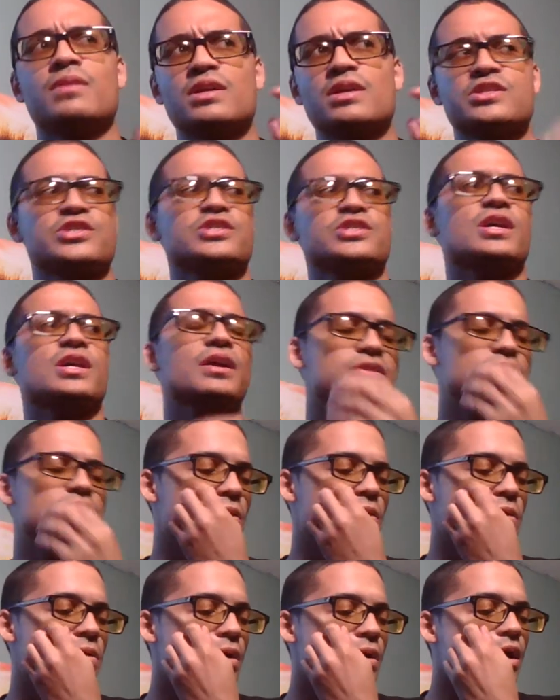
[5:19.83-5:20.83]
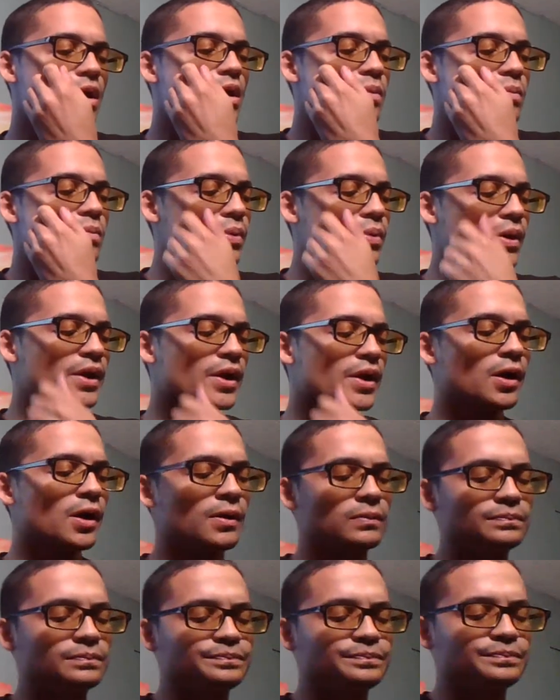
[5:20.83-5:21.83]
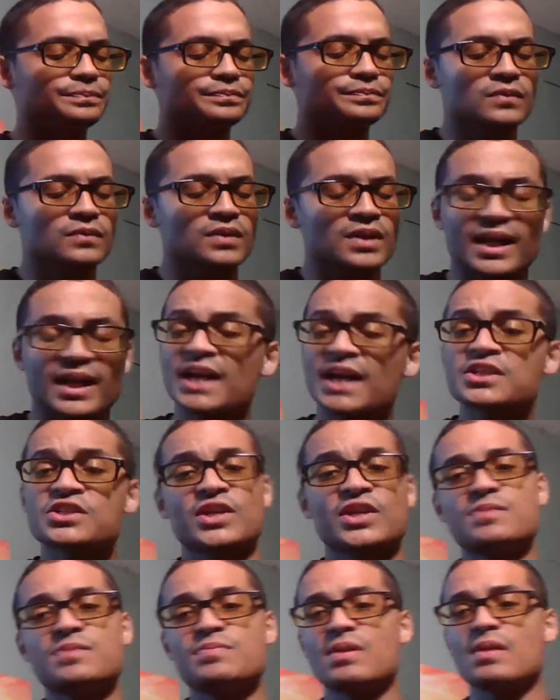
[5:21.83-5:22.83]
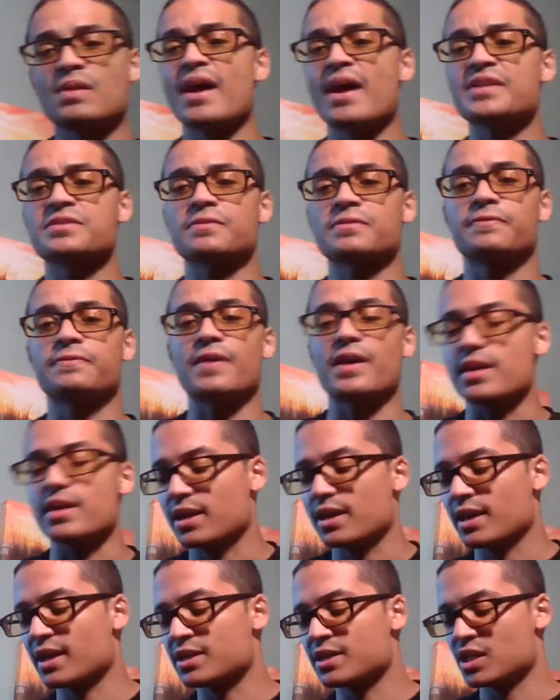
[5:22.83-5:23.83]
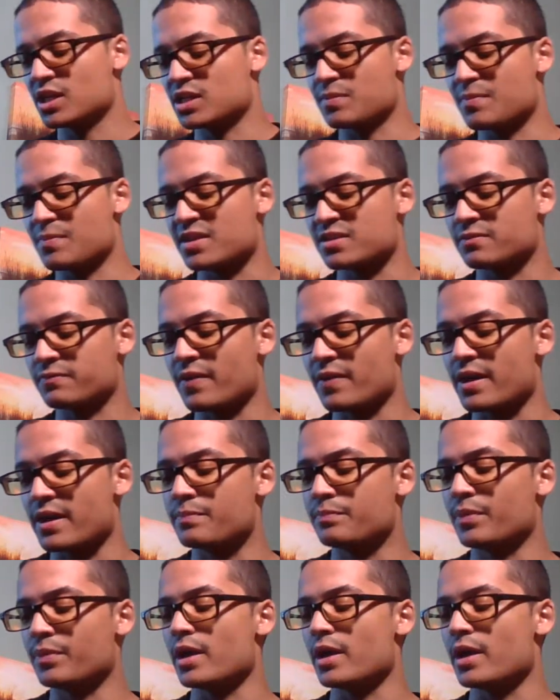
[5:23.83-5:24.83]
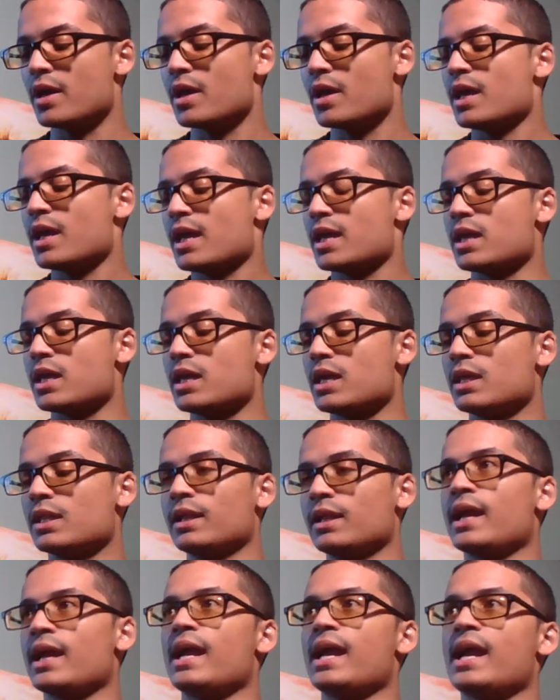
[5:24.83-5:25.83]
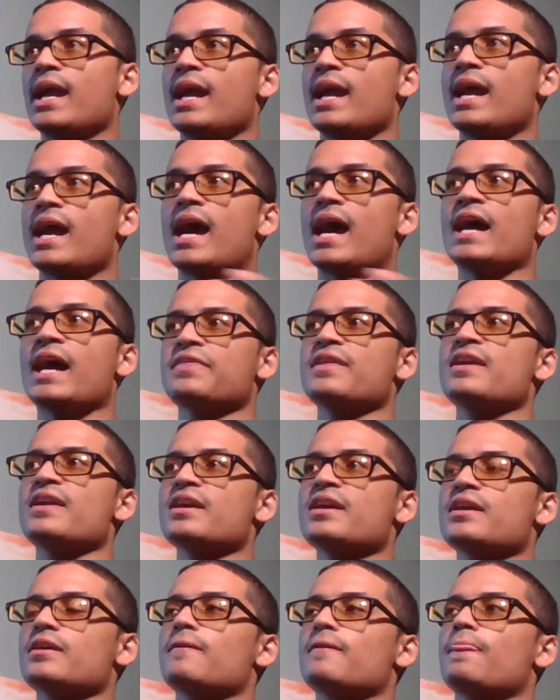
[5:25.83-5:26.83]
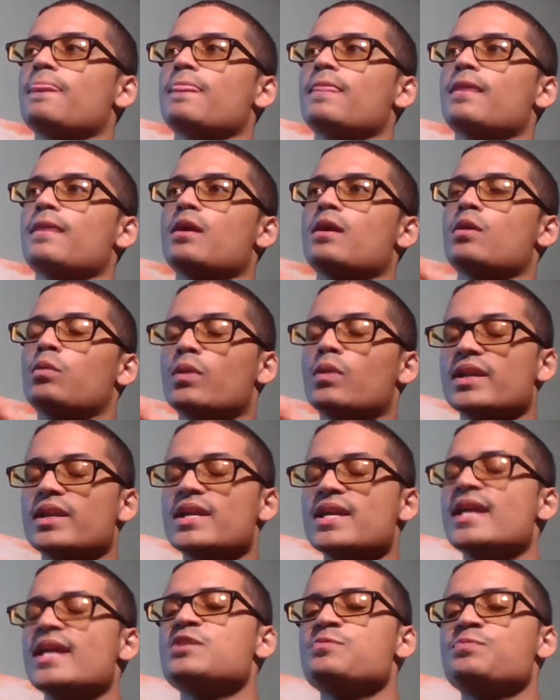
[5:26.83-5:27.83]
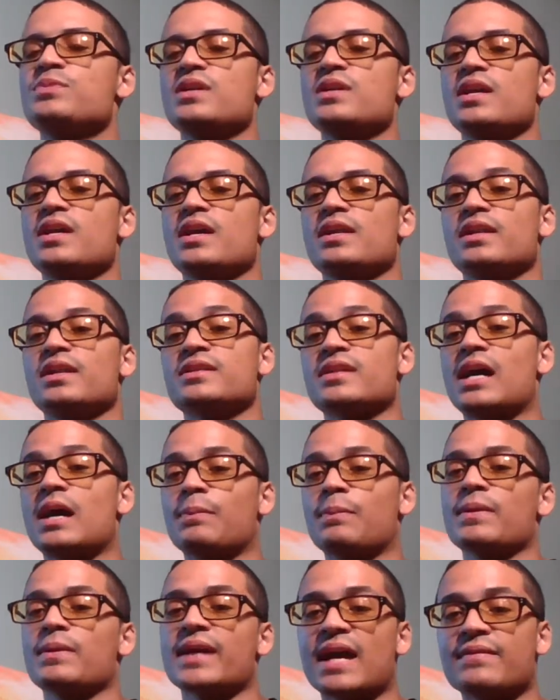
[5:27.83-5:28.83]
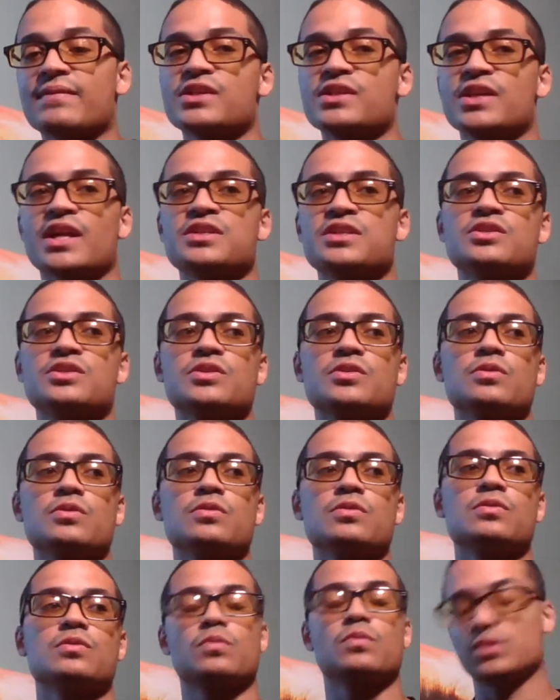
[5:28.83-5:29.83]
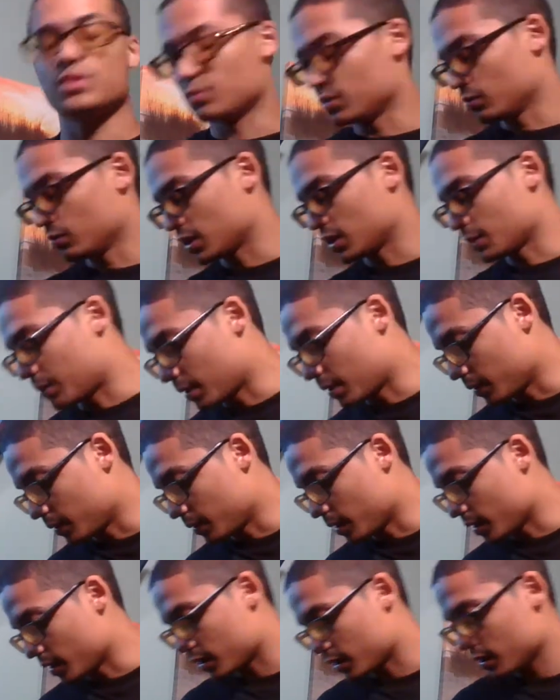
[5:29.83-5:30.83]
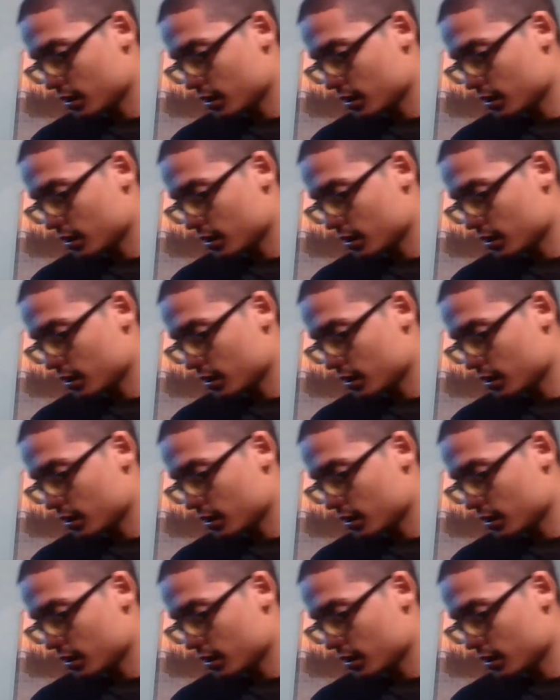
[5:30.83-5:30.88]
shout out to you. But um, it has a chance to be a massive fight. It has a chance to be a massive fight. But it, I think what E S P N and Top Rank have a chance to do with the, with the public,